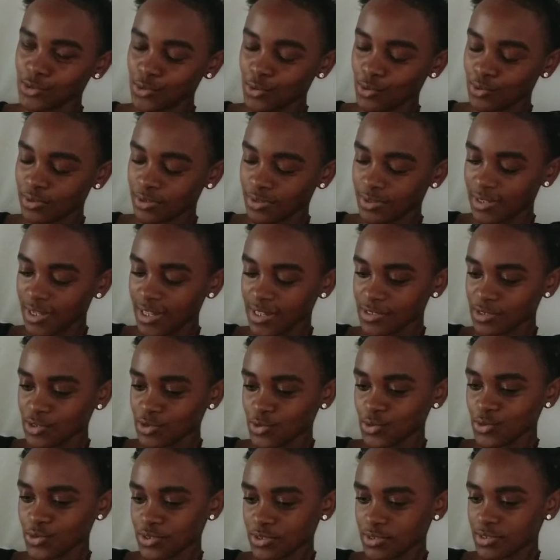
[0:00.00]
tone
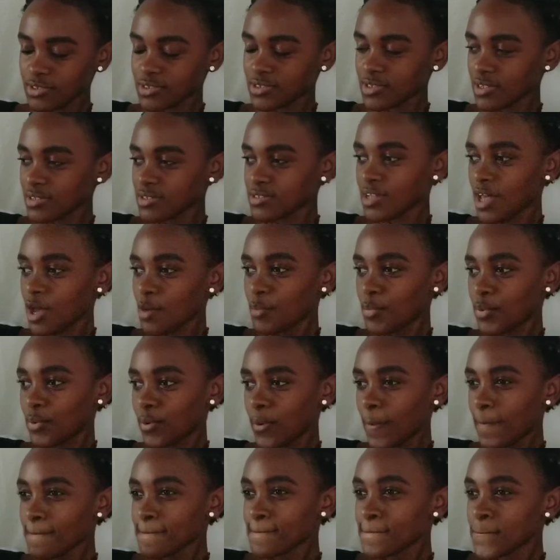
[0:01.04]
let's use this
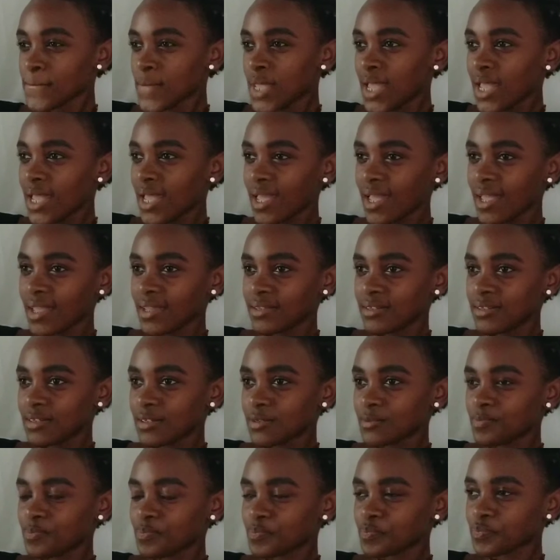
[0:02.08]
example and